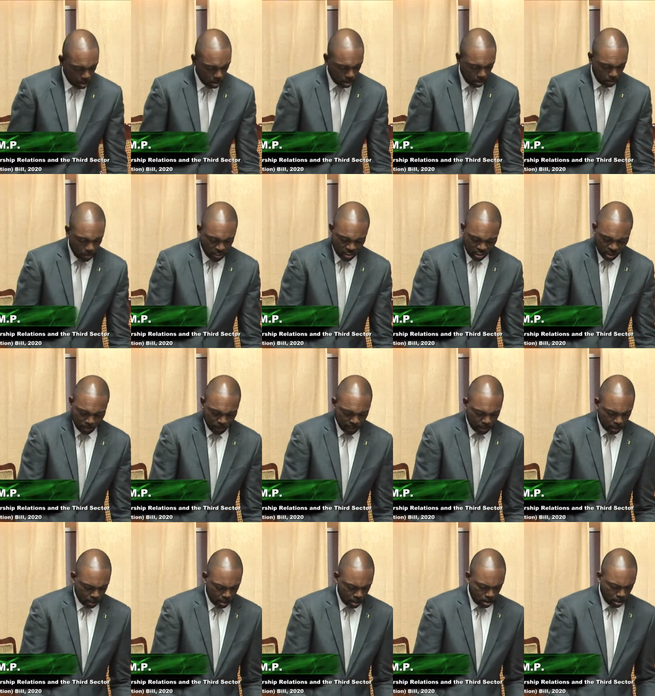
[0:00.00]
Mr.
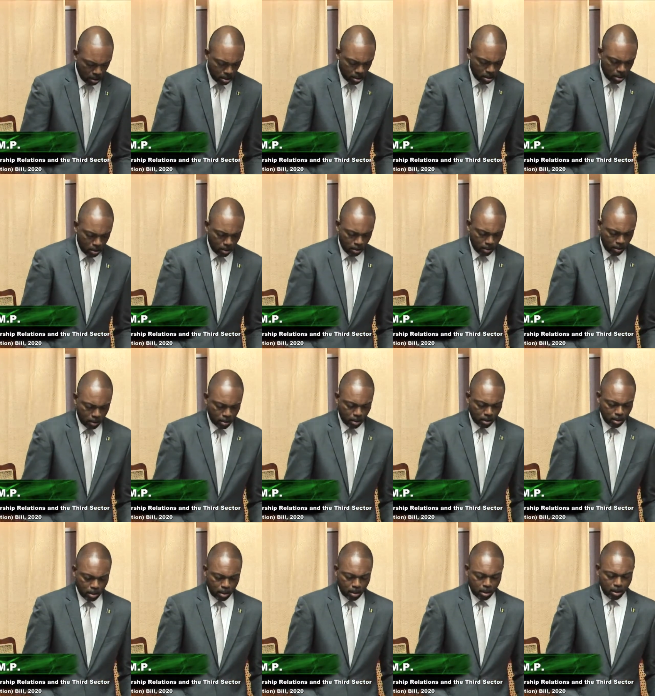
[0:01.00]
Speaker,
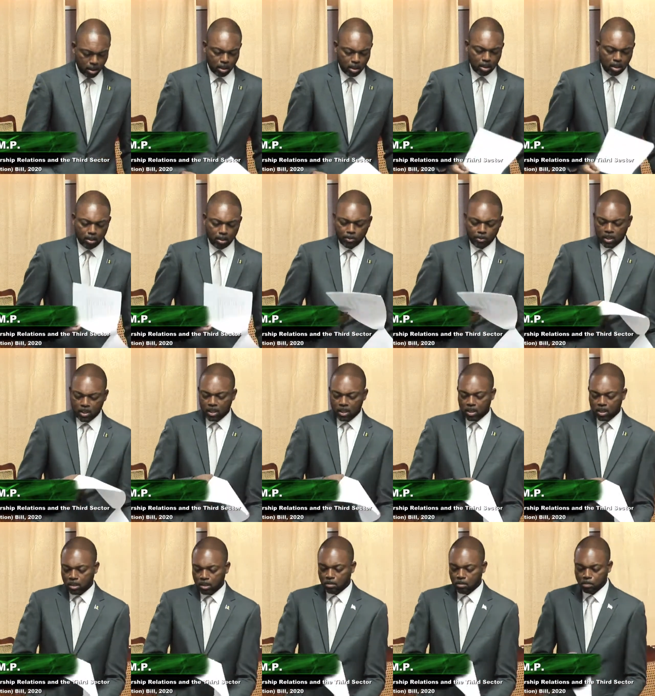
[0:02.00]
the
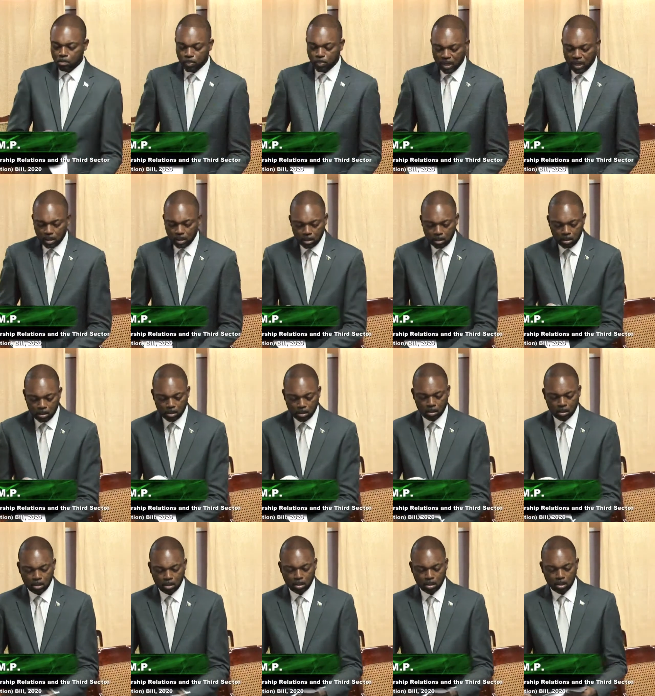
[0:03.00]
bill
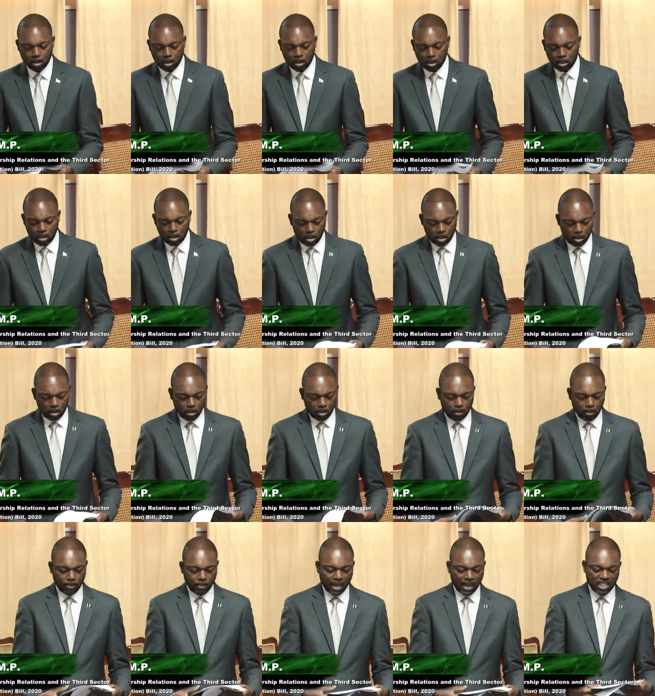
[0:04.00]

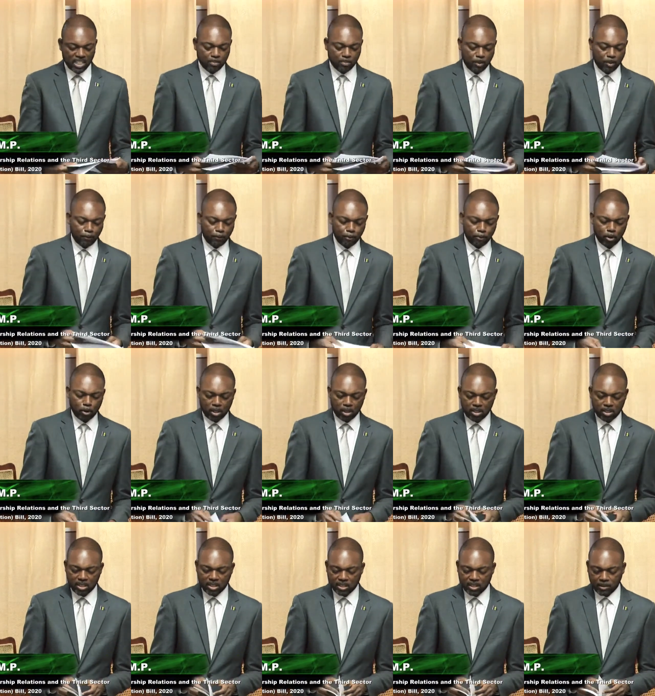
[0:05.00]
that is before
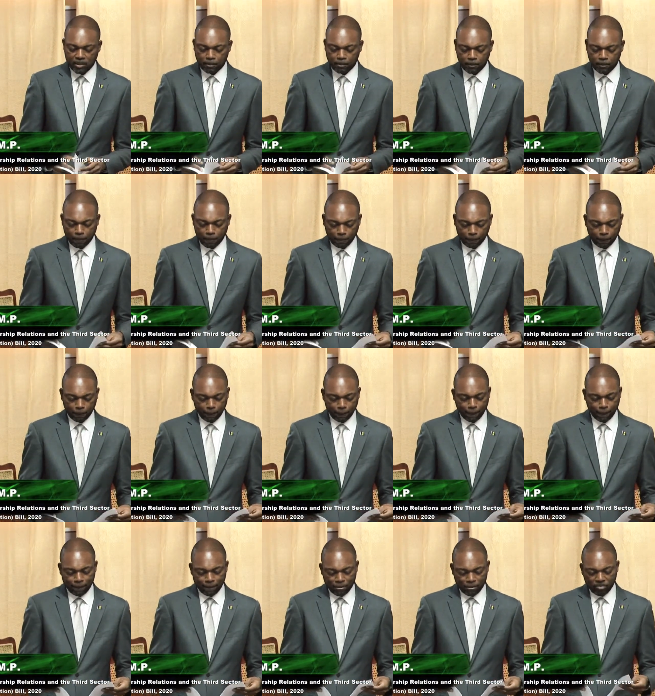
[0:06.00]
us
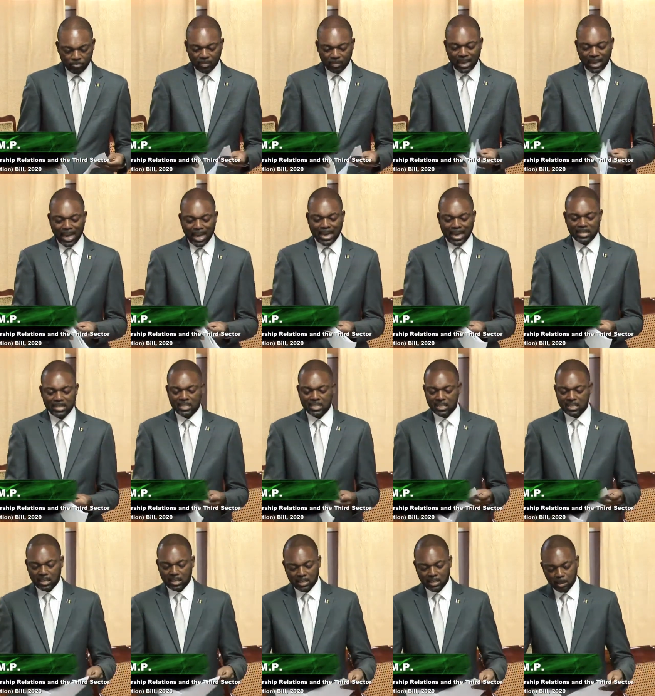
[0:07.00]
has
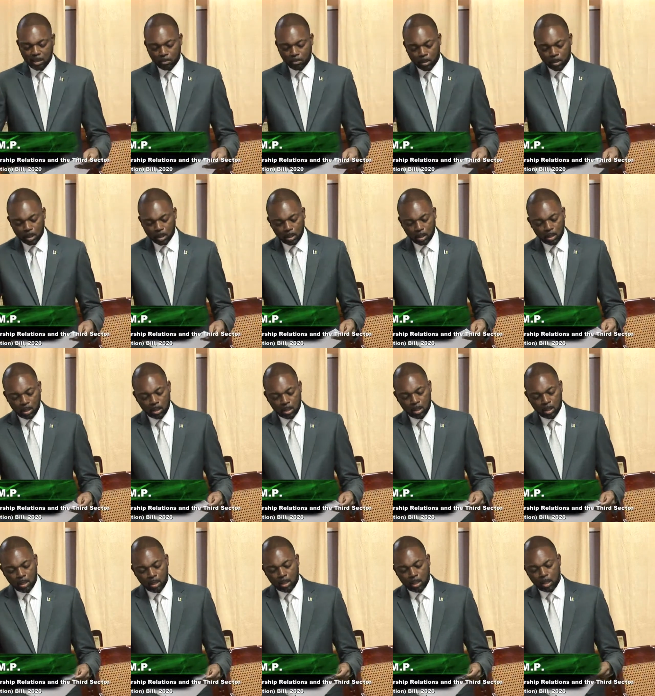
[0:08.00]
a number
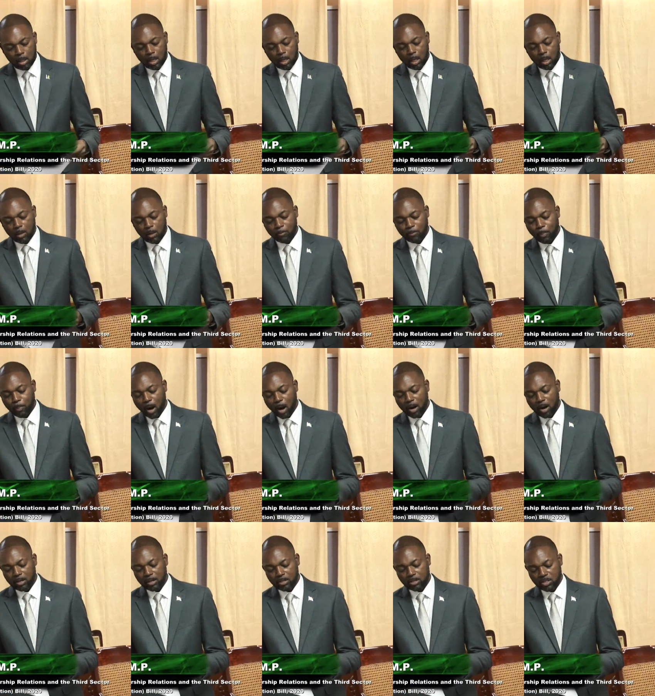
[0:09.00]
of
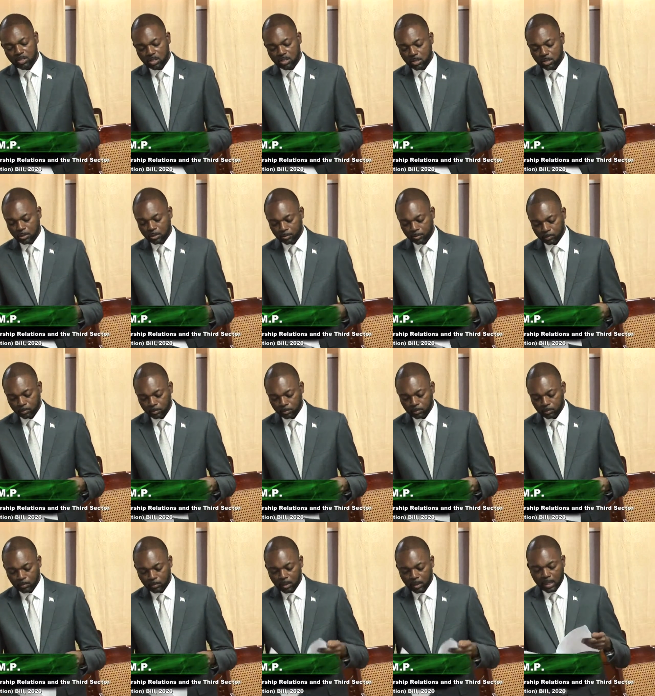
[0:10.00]
parts
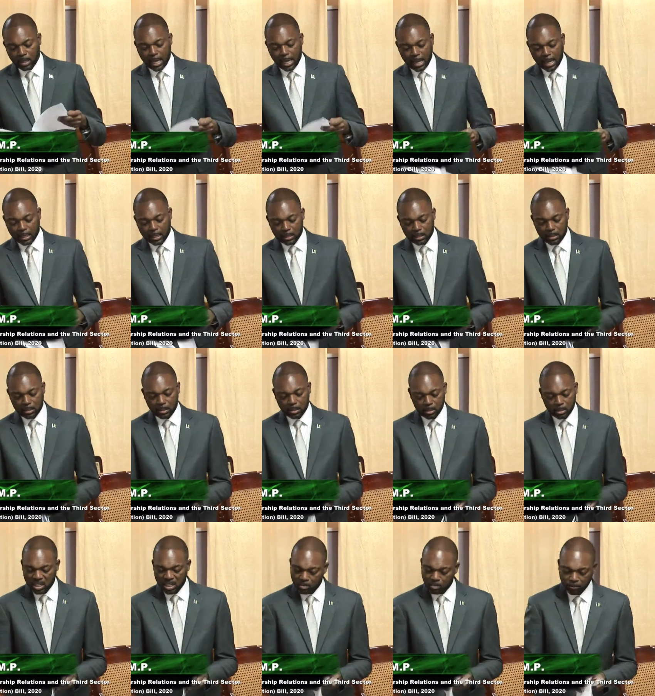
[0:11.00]
and a
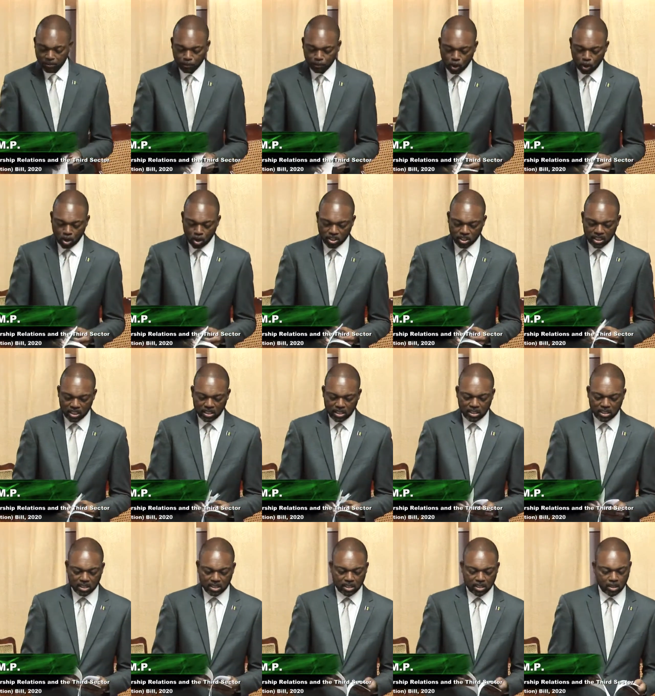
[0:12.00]
number of
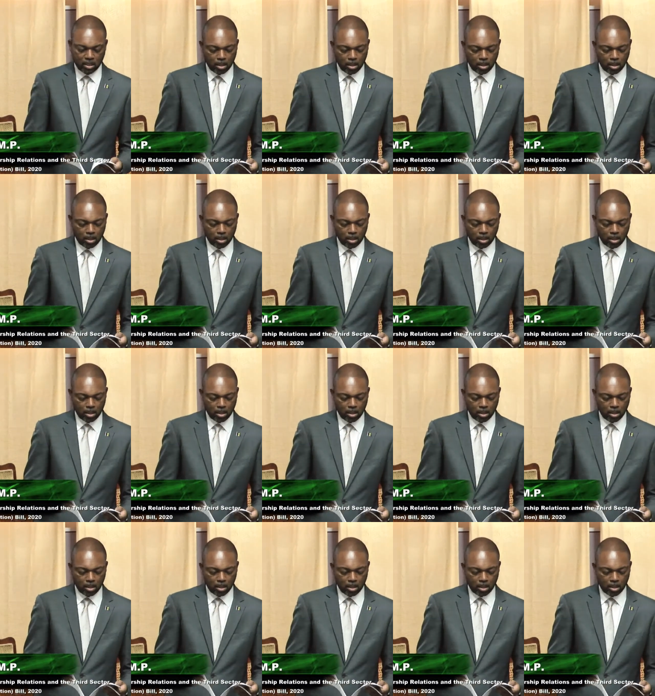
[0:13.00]
clauses